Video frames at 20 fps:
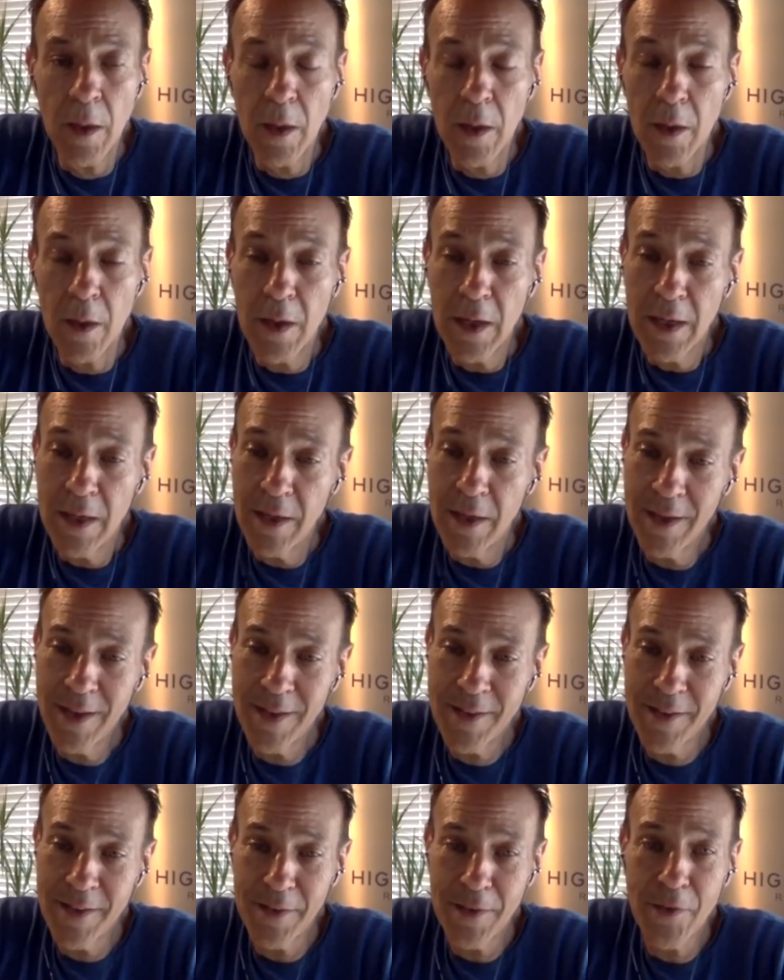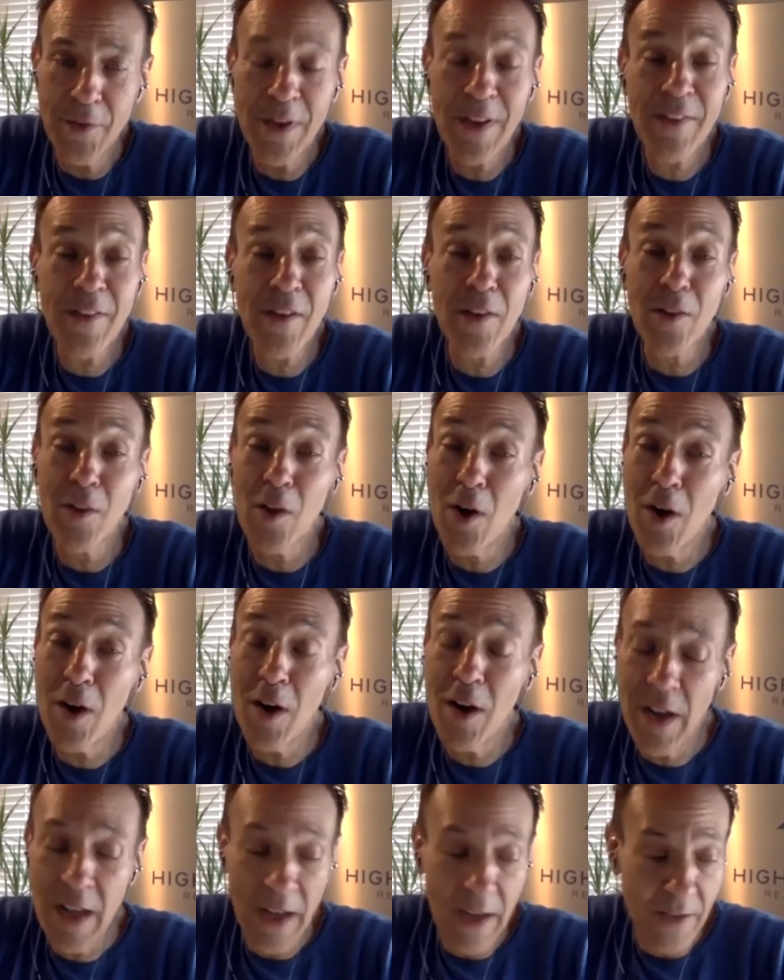Well, that's a
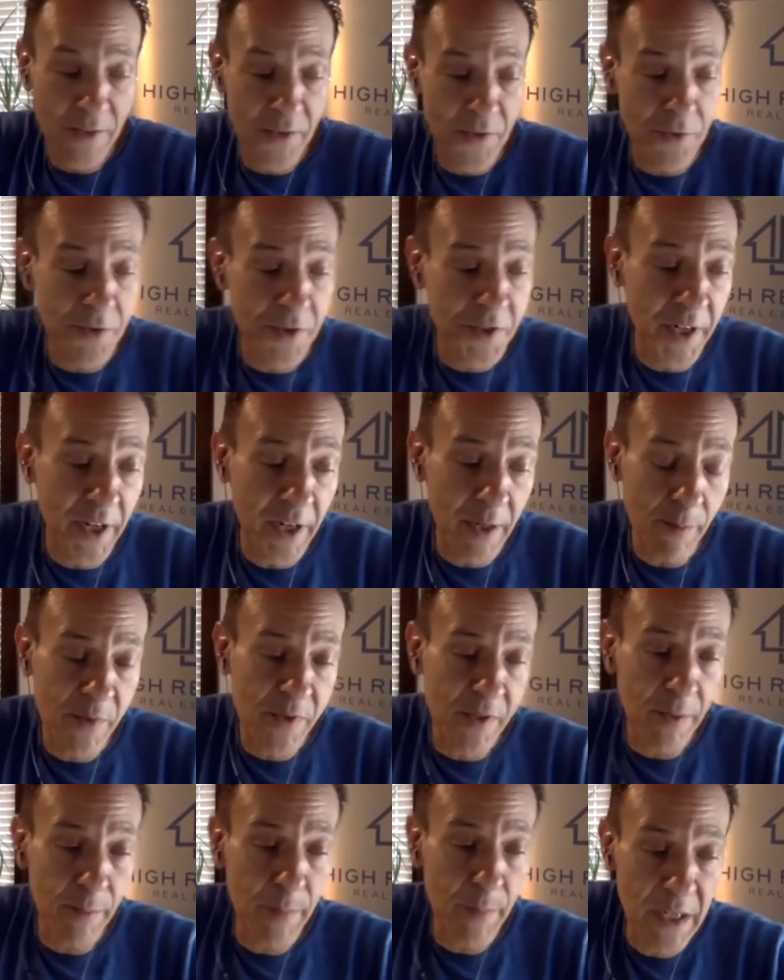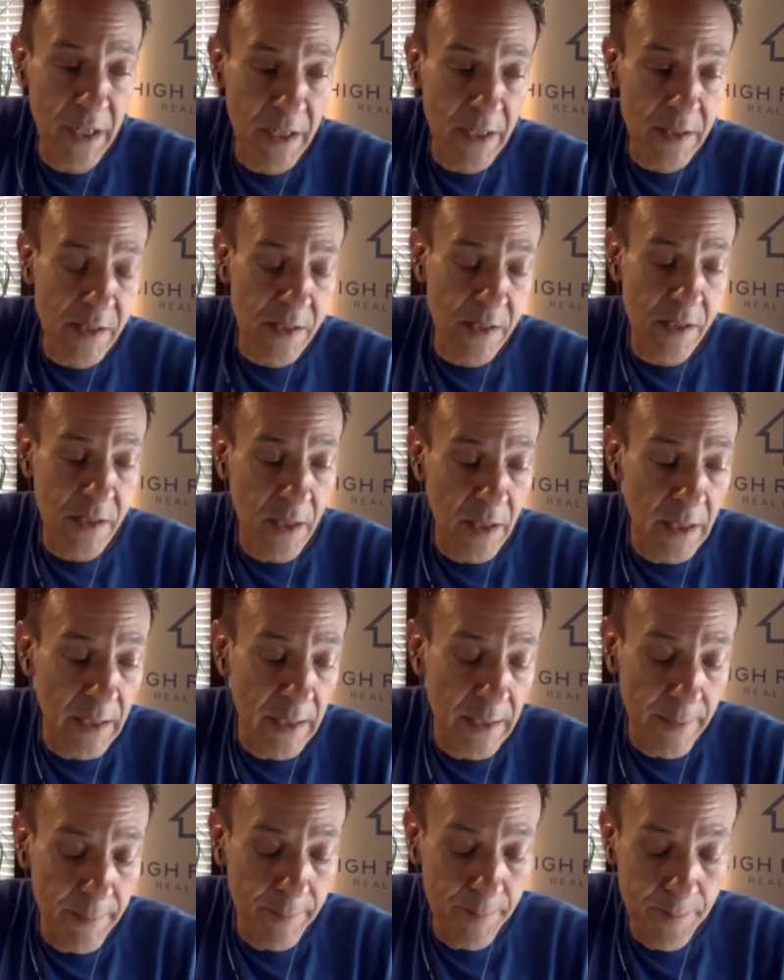long answer, James. I mean, it's
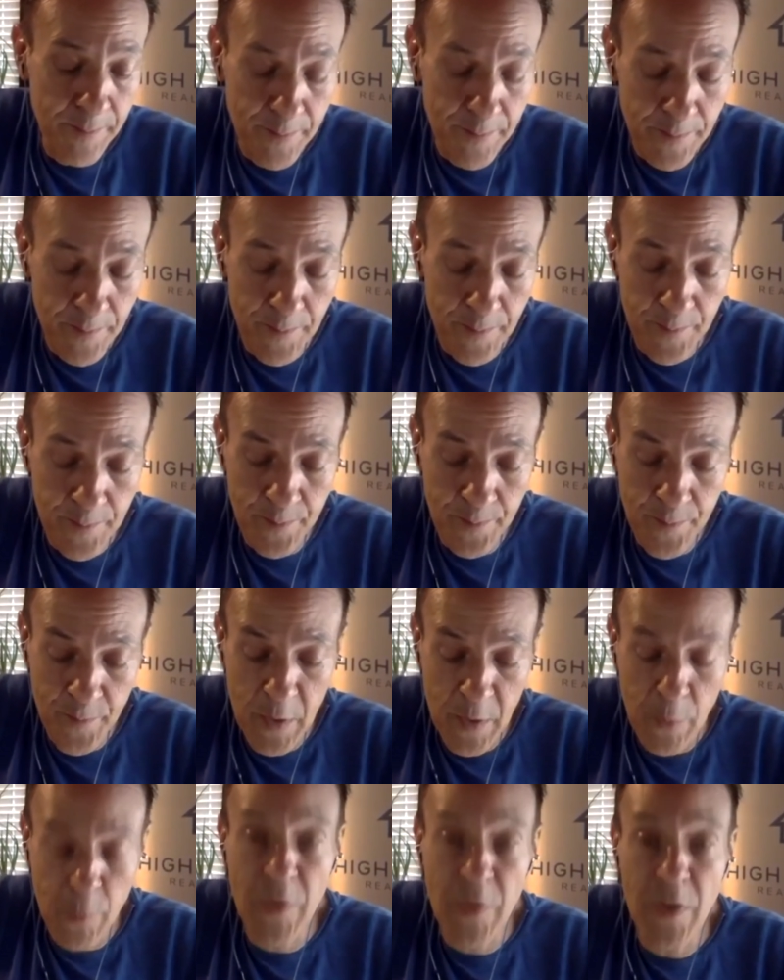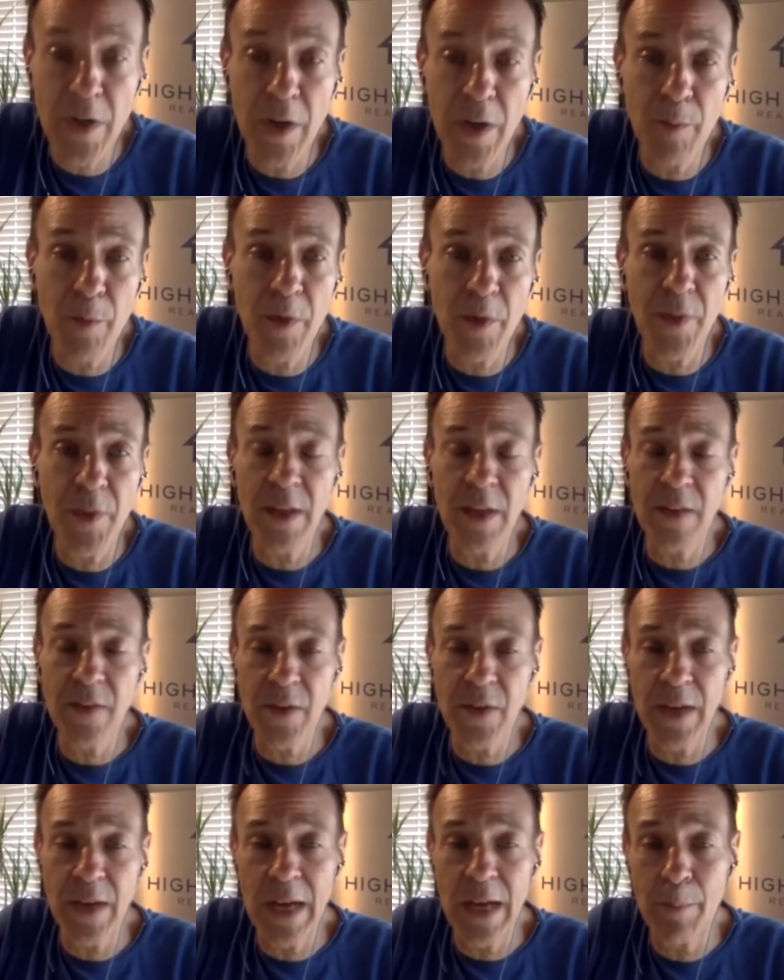there was a number of things
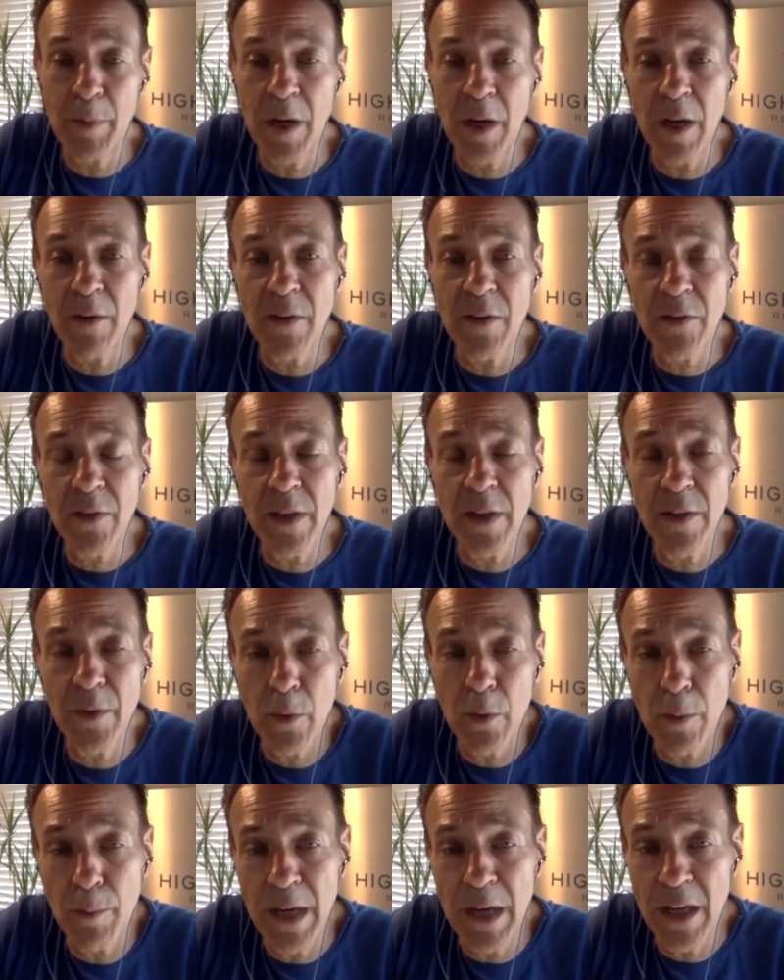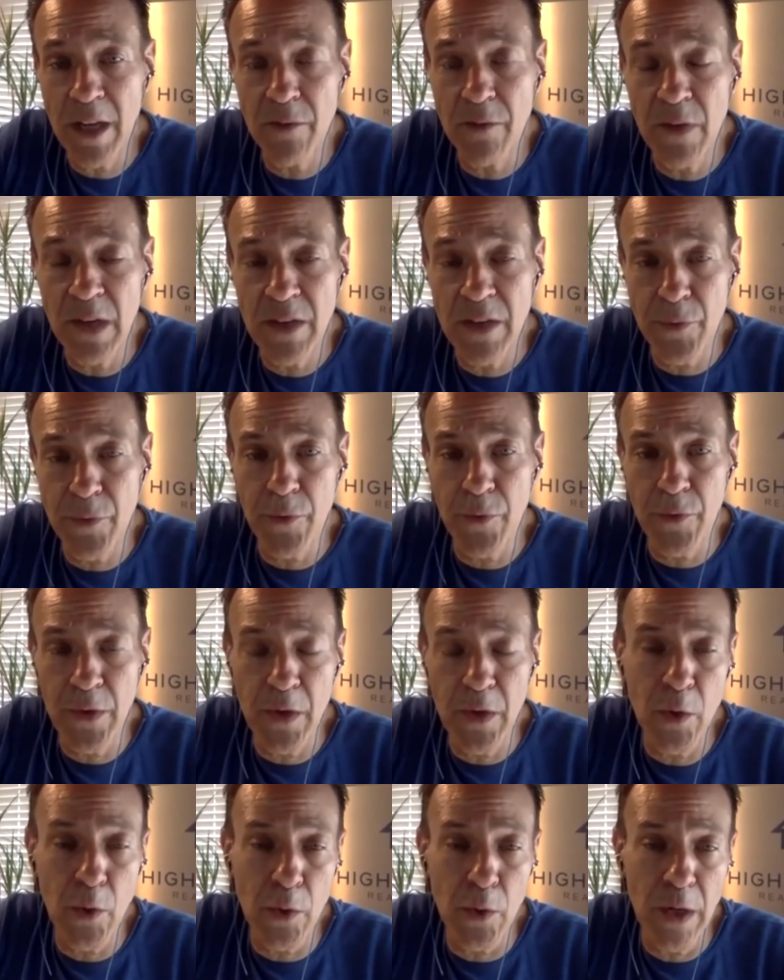that happened. Obviously, there were many investors
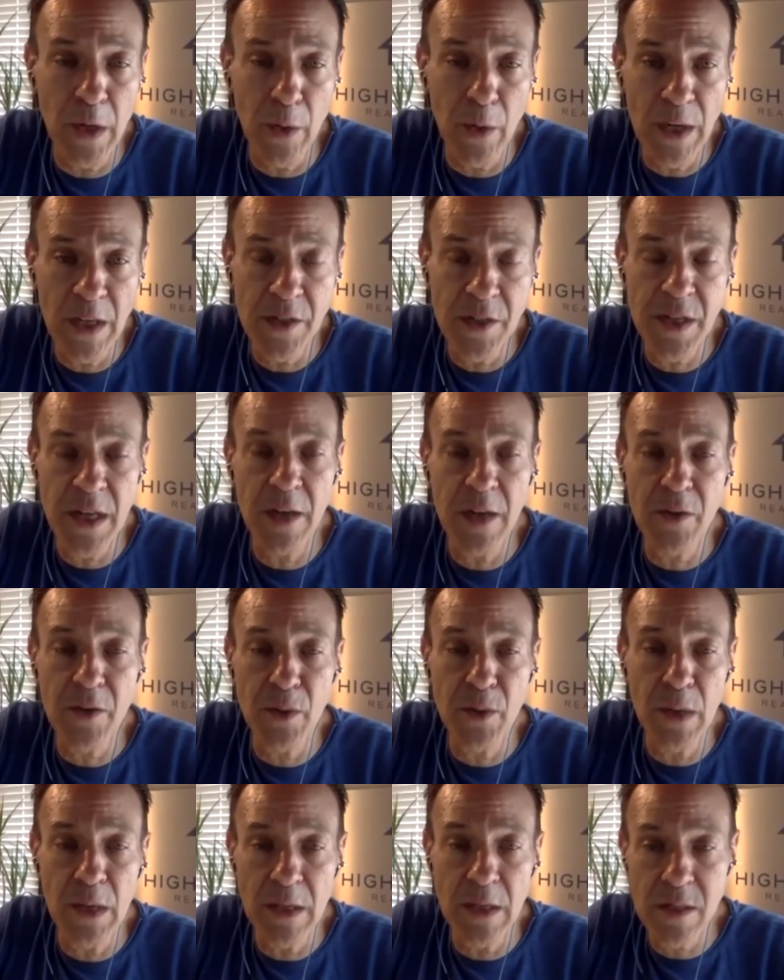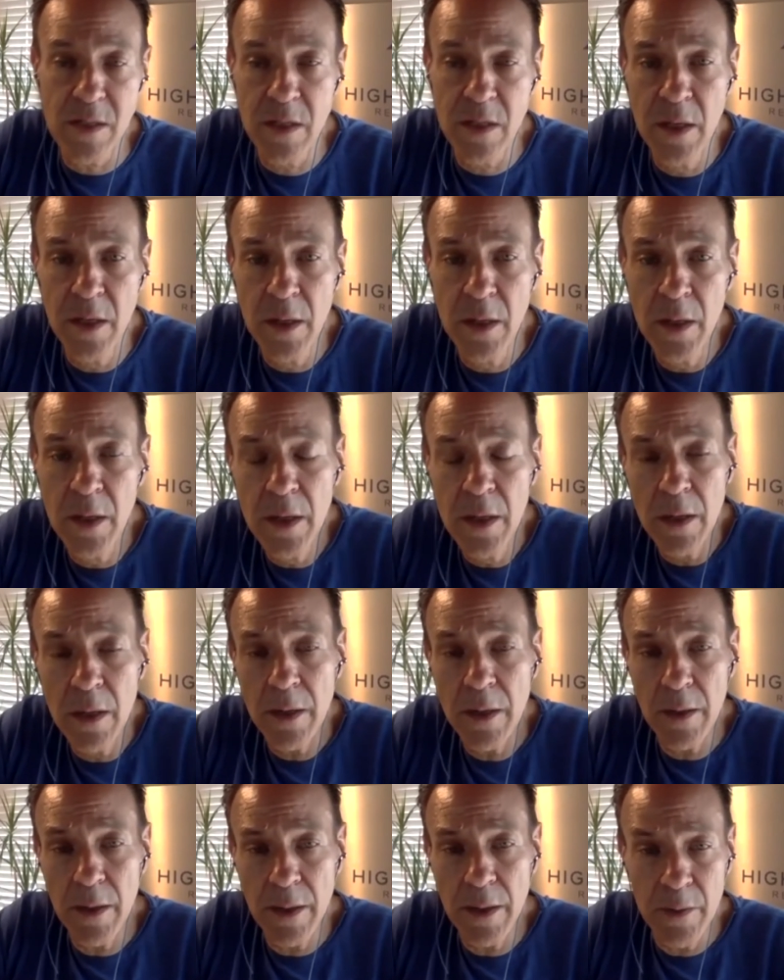that had already reached out to us,
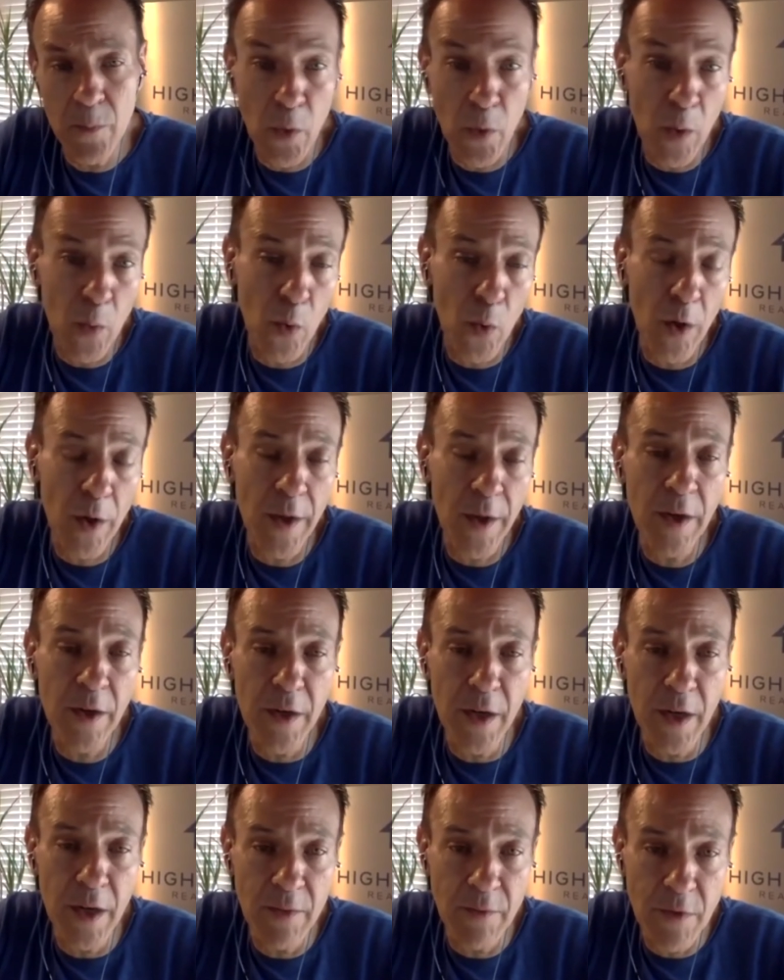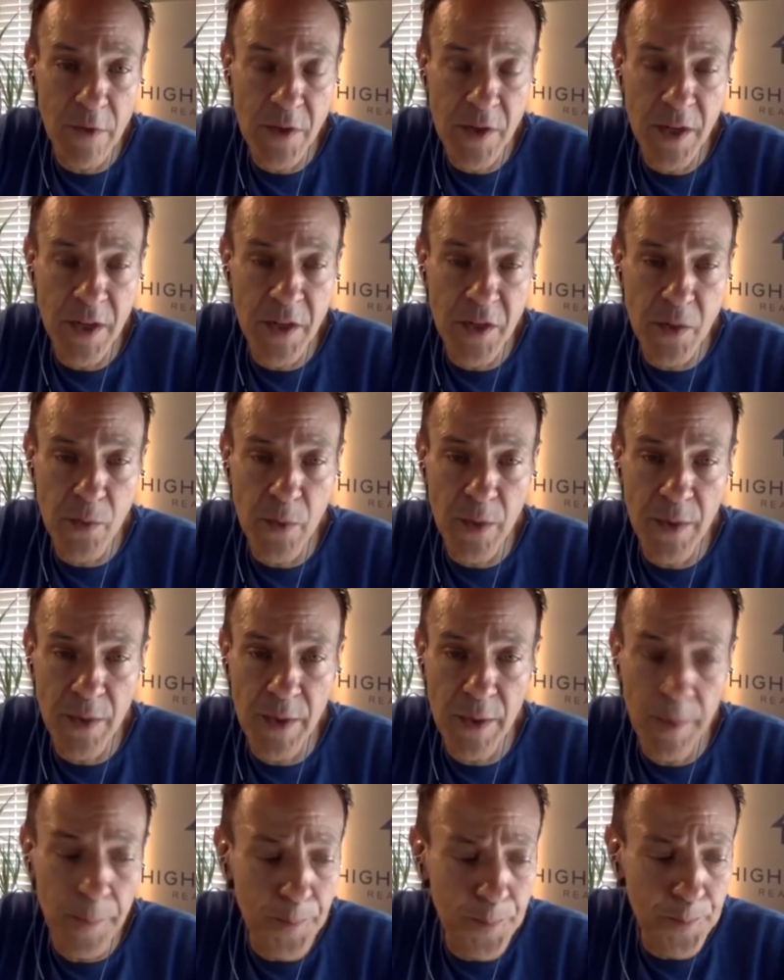and we were already in conversation with
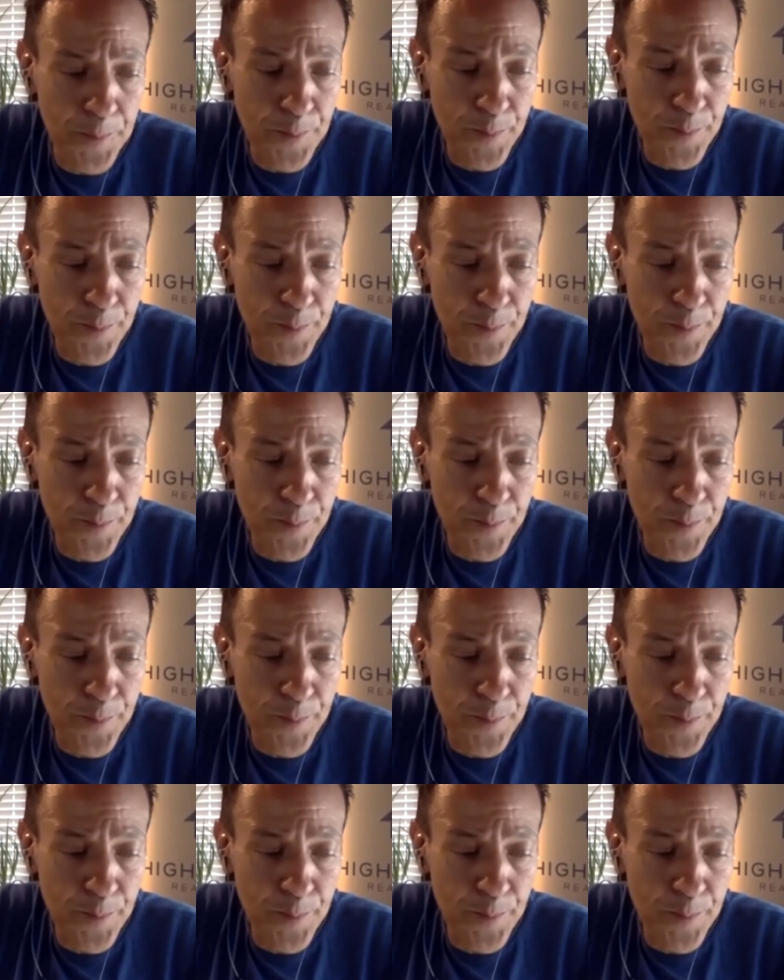them.